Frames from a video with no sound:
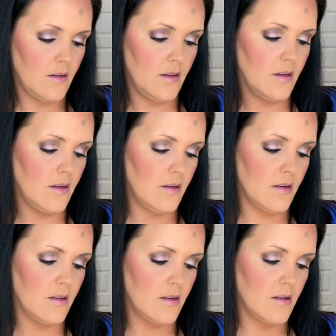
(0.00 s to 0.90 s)
get
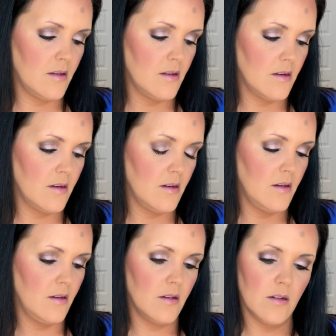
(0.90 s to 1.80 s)

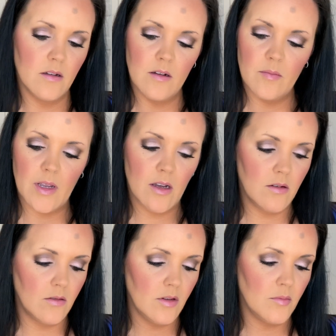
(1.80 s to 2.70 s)
a good
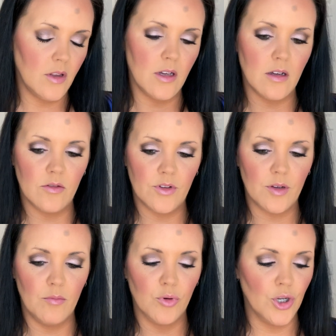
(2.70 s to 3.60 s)
amount on the
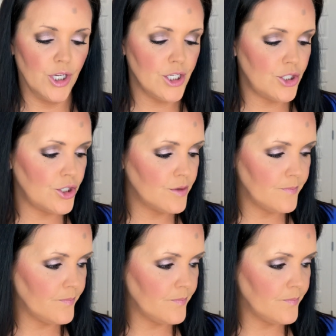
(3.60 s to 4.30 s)
brush.